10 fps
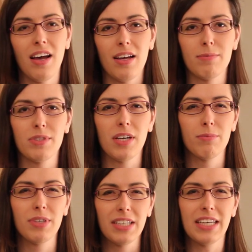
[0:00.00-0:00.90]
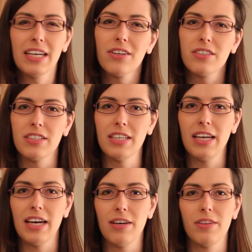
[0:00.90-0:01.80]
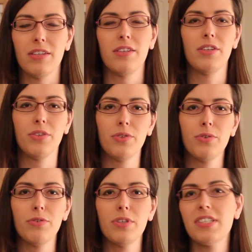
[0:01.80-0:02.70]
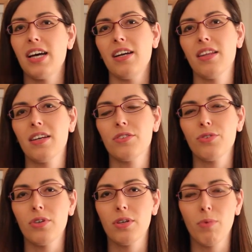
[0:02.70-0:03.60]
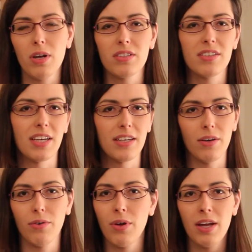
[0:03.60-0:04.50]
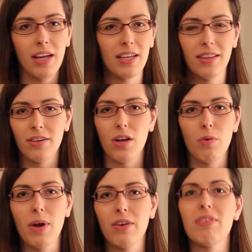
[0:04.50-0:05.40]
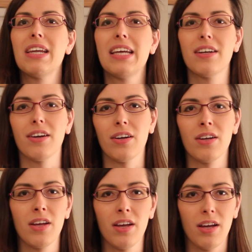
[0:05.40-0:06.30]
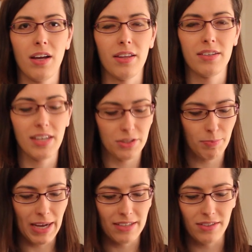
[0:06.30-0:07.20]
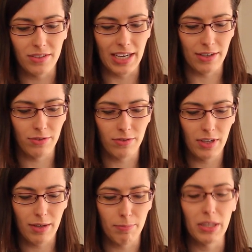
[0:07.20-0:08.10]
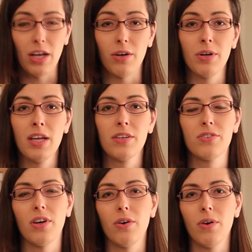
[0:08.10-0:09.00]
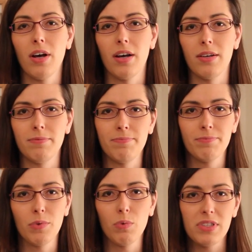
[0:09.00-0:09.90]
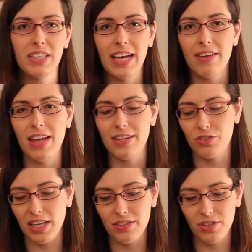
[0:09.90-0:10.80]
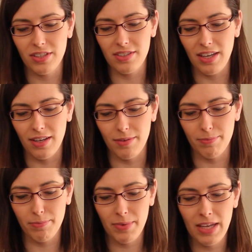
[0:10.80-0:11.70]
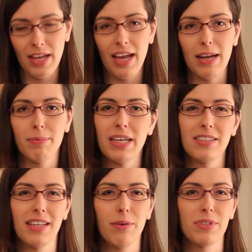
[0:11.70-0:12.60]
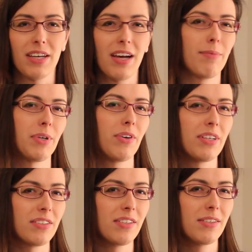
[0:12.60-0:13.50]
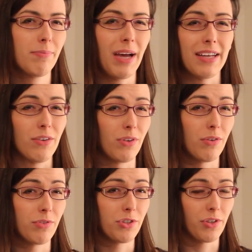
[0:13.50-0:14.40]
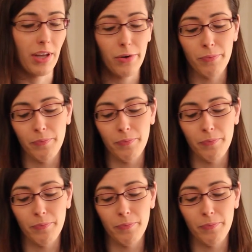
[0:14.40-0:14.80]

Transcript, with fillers: Um, so I'm really eager to see how the new design of the controller works because I know it, they're nowhere near uh, the touchpads, that are down uh, below. So um, we'll see how that changes. Um, and I'm guessing that was a common criticism. I don't know for sure though.